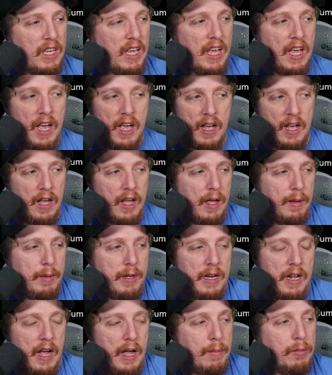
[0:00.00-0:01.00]
yeah, I
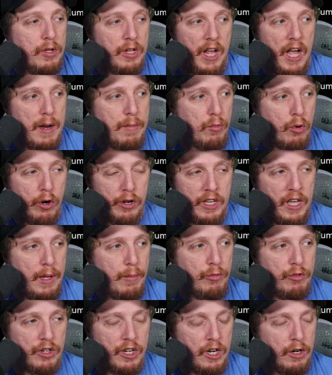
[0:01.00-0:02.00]
mean, I'm glad more
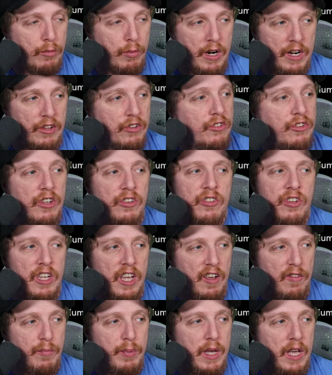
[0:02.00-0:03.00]
games are going to run at 60
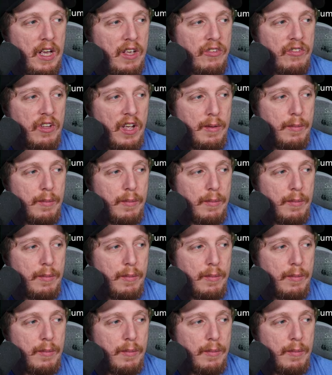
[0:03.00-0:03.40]
FPS.